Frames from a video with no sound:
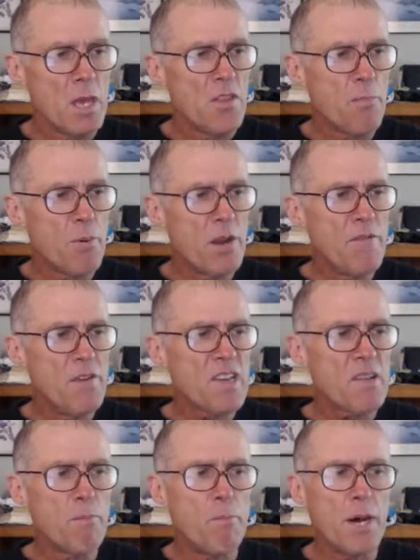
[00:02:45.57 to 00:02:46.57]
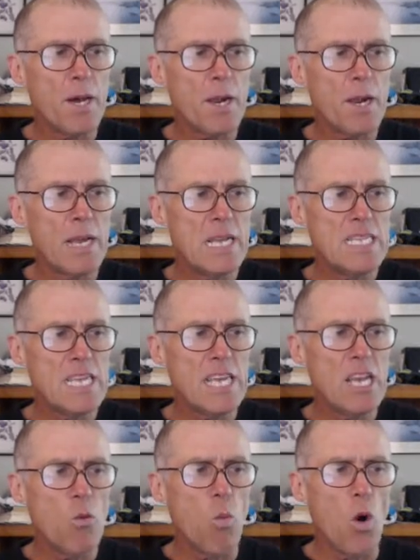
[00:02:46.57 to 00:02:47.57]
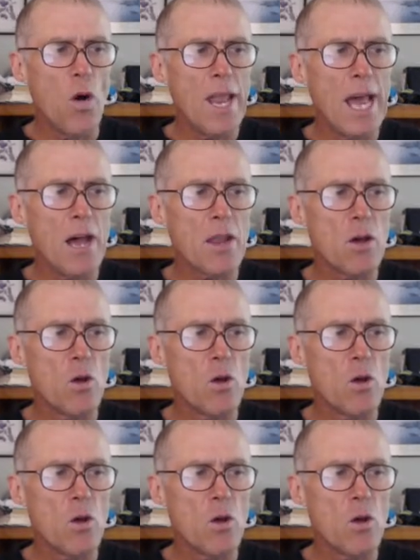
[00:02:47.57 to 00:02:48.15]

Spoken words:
The prefix ber is here worn out